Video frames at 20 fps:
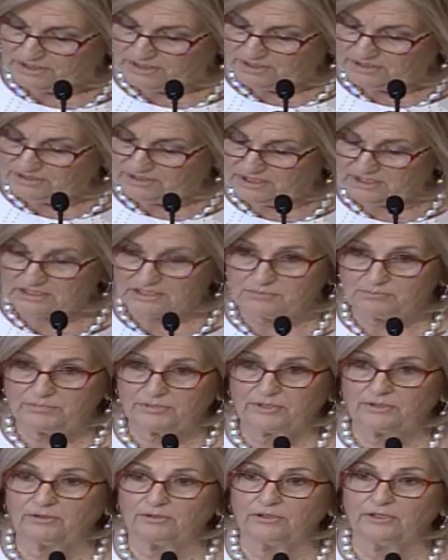This
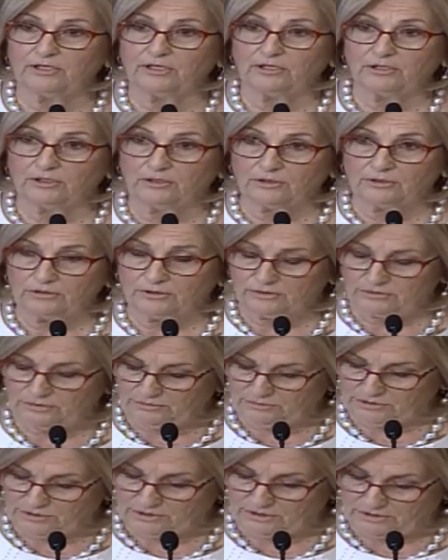bill
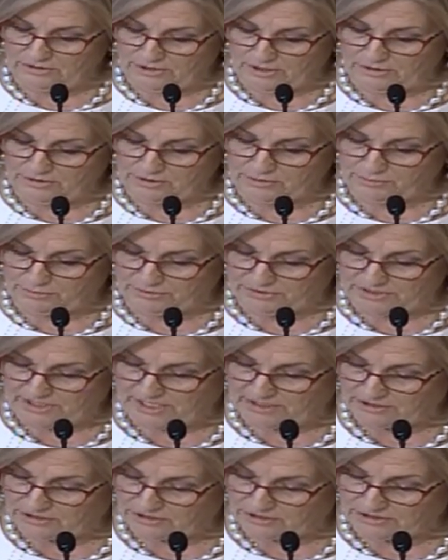includes those
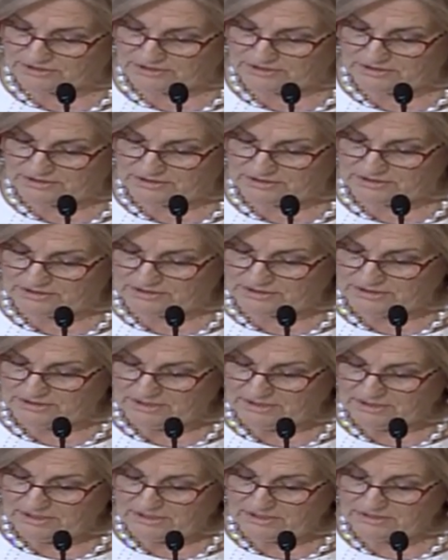protections.
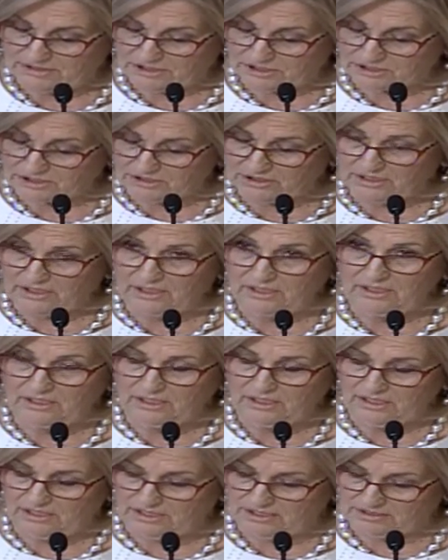Additionally,
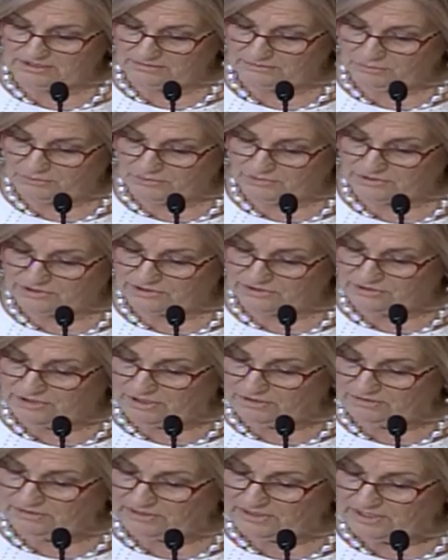it is important to
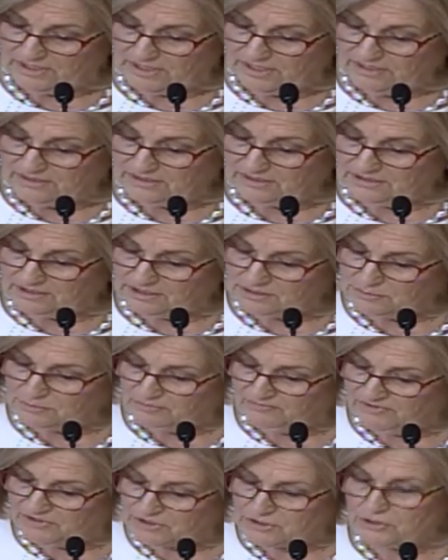note that this
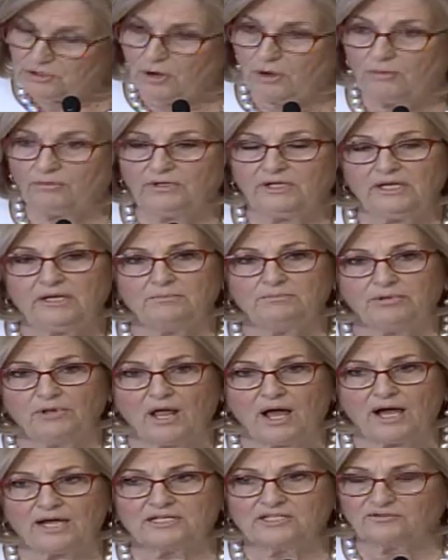provision only
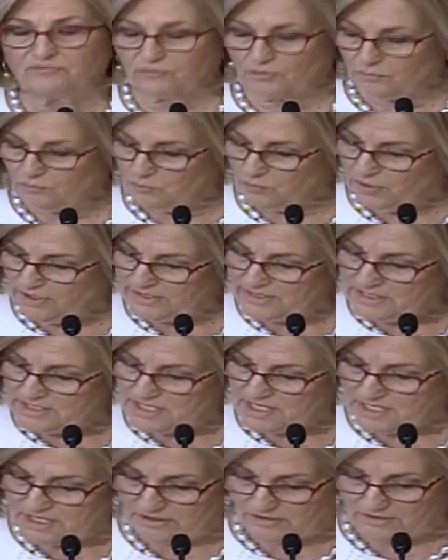applies for 1
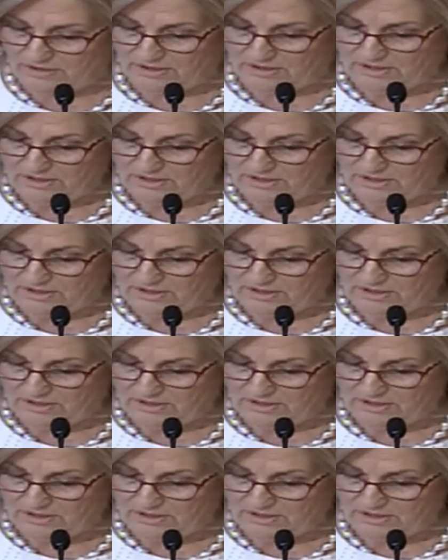year,